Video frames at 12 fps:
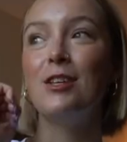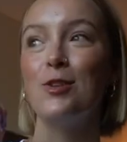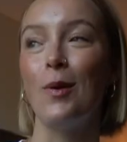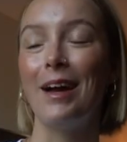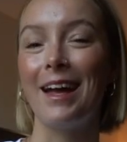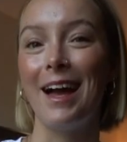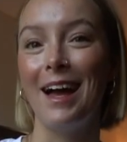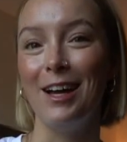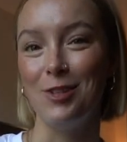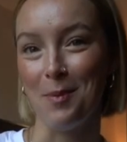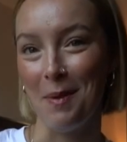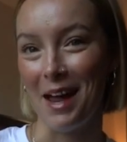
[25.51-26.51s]
And so I got a
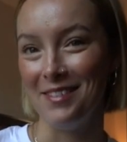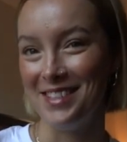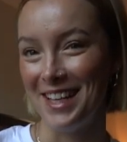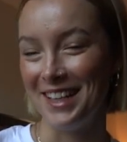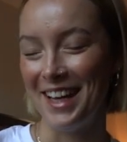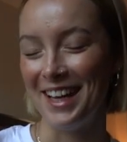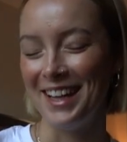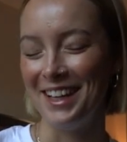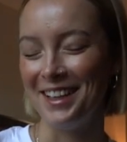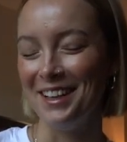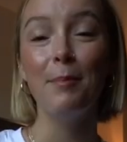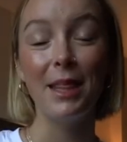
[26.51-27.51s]
trip out of Santa
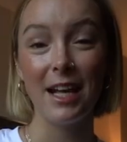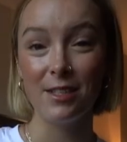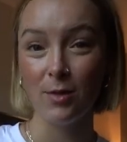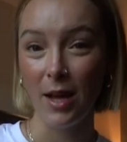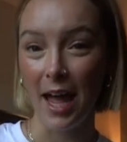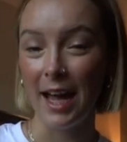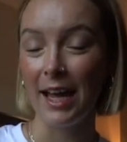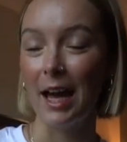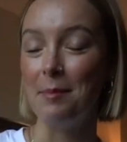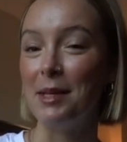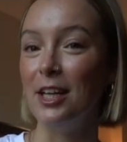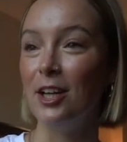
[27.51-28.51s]
Ana, but that's okay.
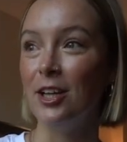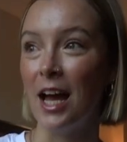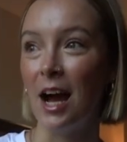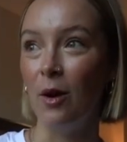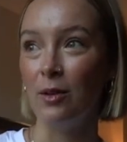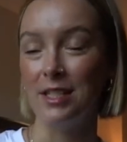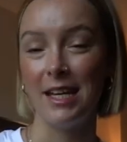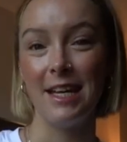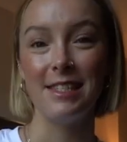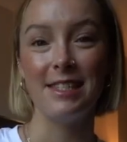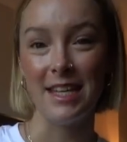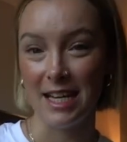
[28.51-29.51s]
I'm here now. Today
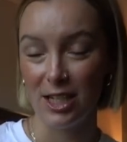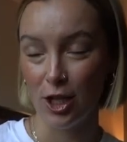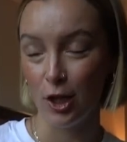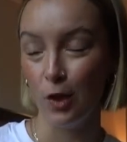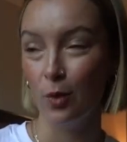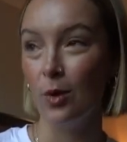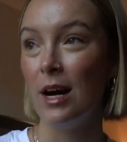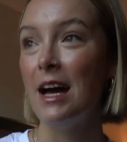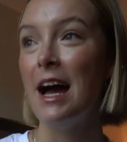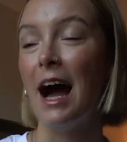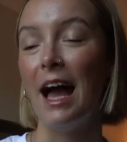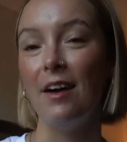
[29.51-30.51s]
is day two.
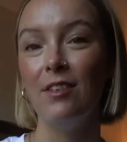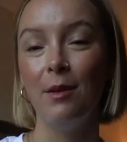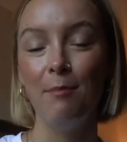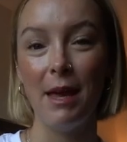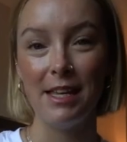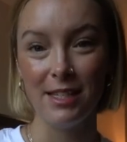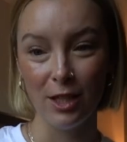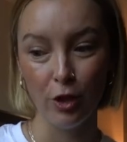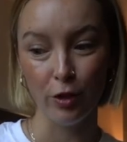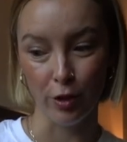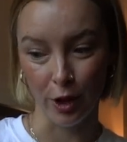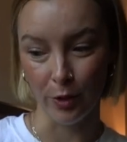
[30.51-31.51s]
I have an amazing
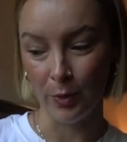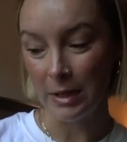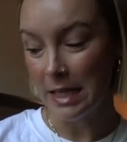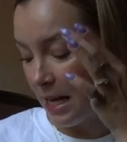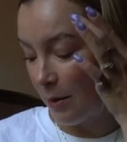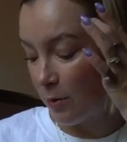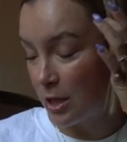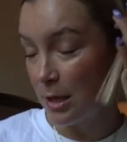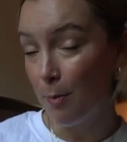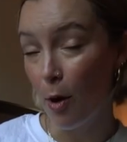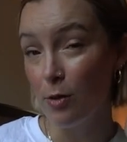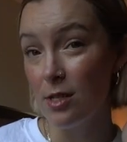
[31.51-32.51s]
crew. It was
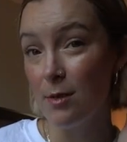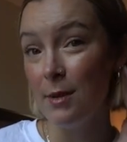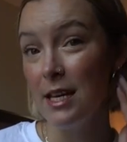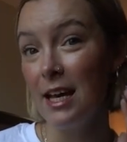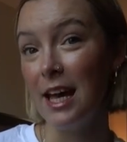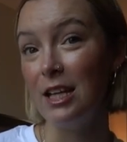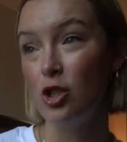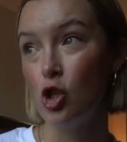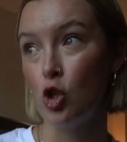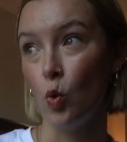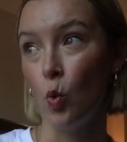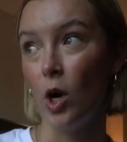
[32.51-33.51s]
supposed to be a
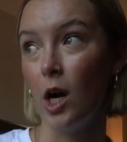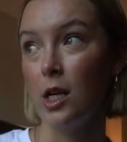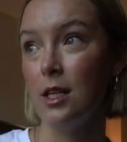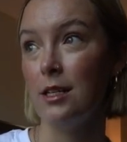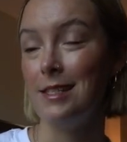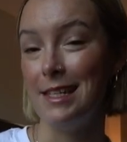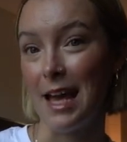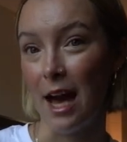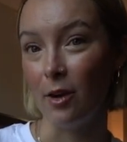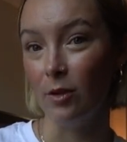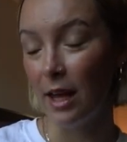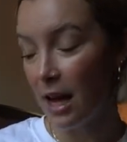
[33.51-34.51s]
short
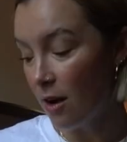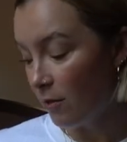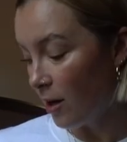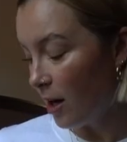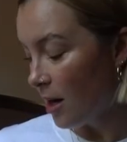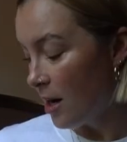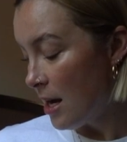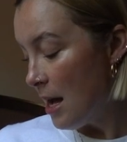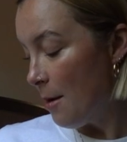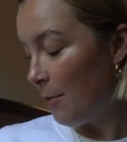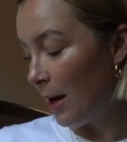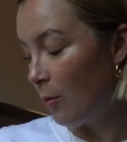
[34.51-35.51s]
Seattle layover,
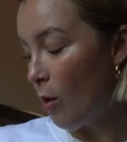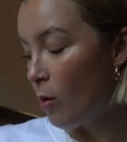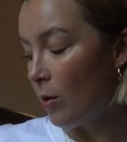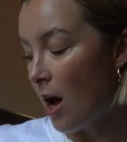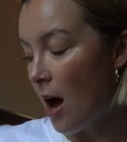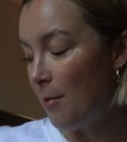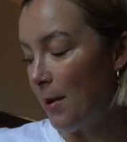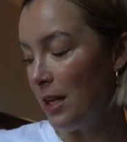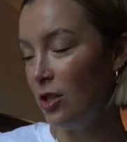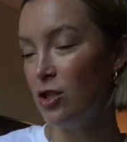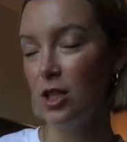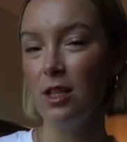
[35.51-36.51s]
but I woke up
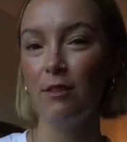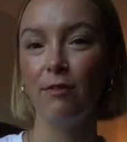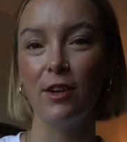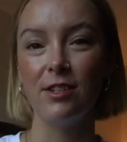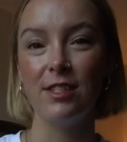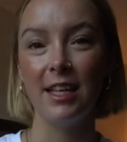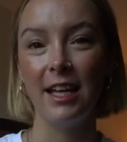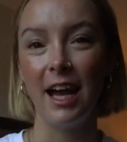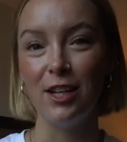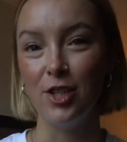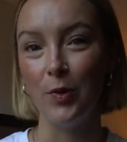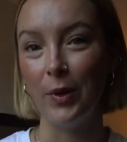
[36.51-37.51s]
and usually the first thing
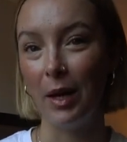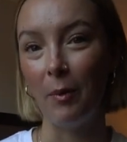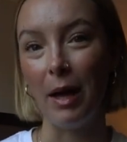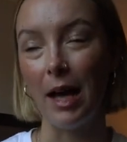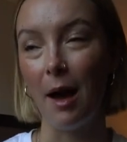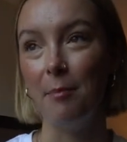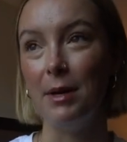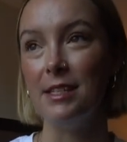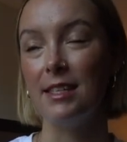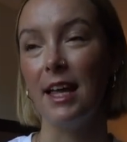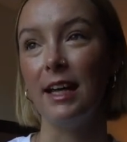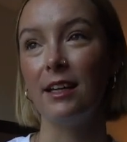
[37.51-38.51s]
I do when I wake up
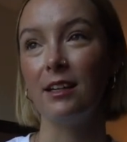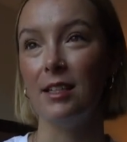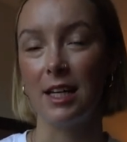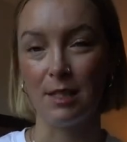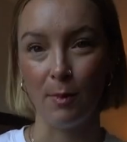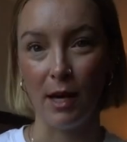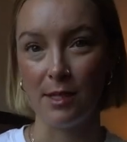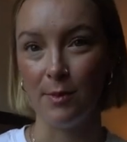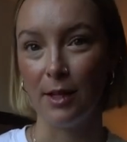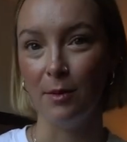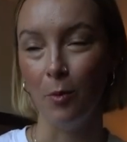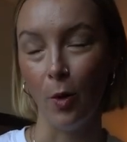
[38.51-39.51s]
is like text my
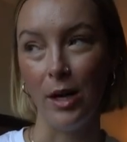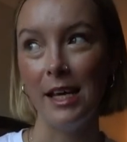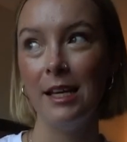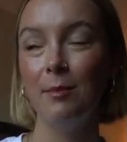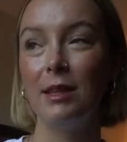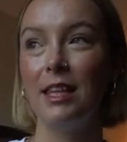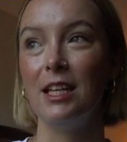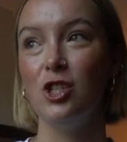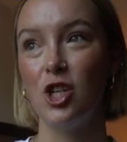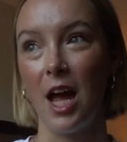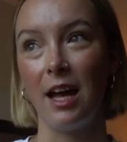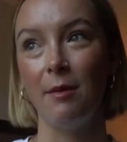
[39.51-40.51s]
husband good morning, but then
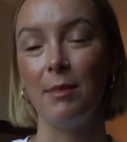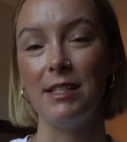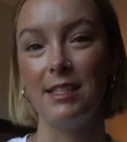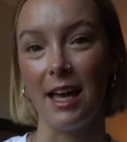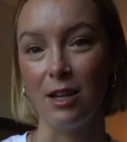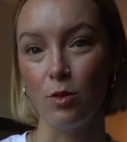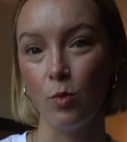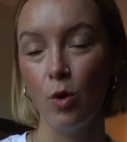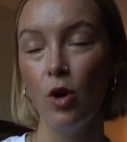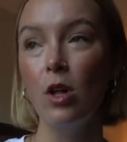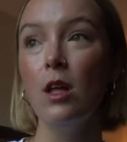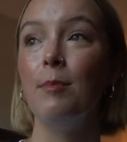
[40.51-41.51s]
check my
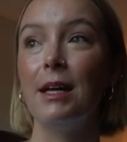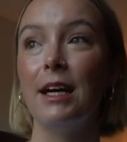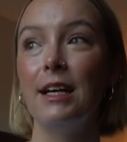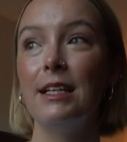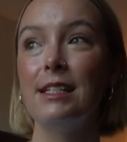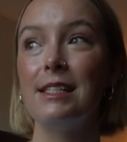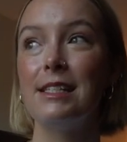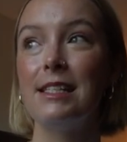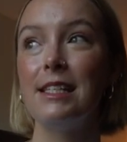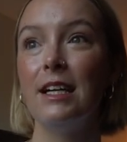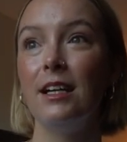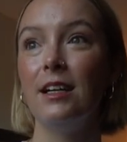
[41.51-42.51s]
schedule
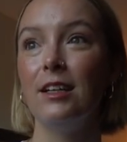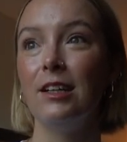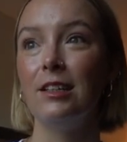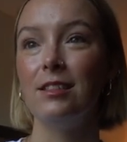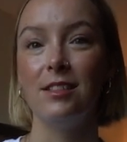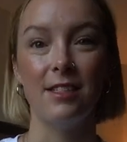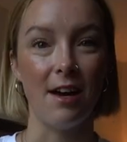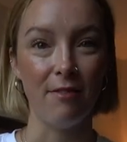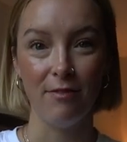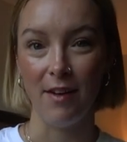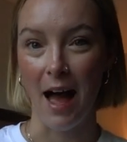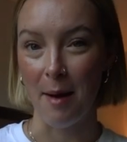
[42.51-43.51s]
because
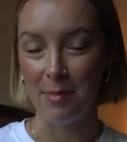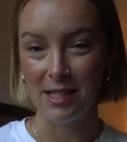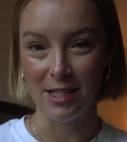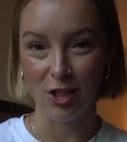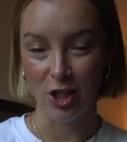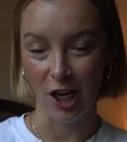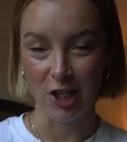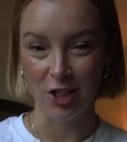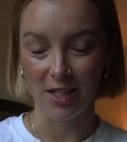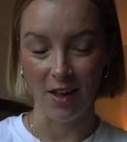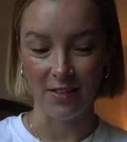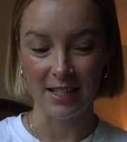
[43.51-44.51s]
stuff happens and
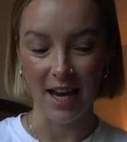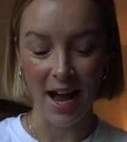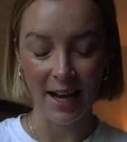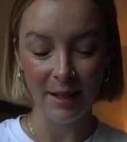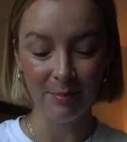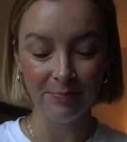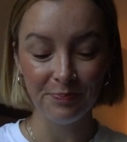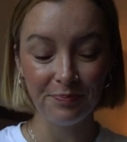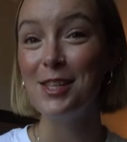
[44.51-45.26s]
changes all the time.